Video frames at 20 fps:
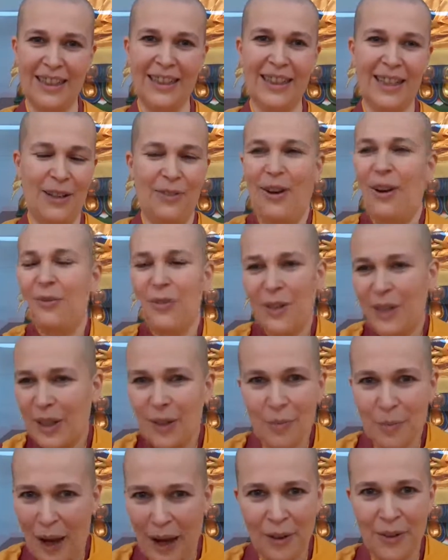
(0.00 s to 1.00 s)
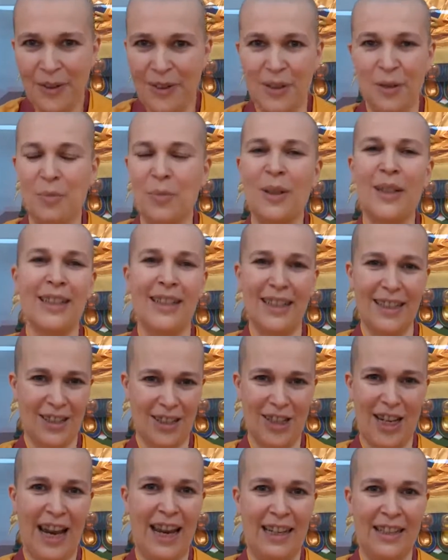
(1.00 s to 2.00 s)
if everything about them has
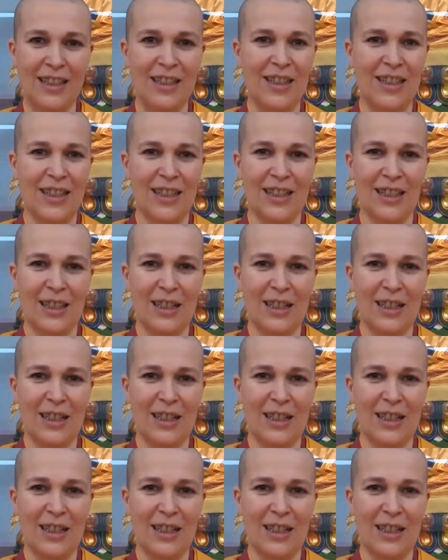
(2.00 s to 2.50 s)
changed?